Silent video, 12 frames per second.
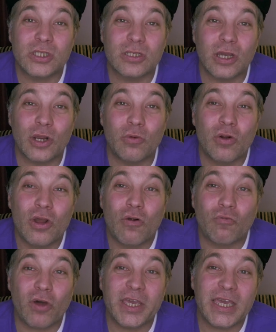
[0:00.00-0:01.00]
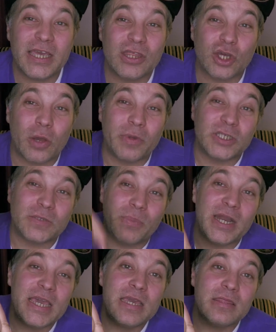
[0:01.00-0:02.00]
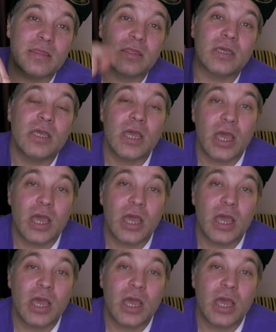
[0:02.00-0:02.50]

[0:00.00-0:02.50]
So write in the comments beneath,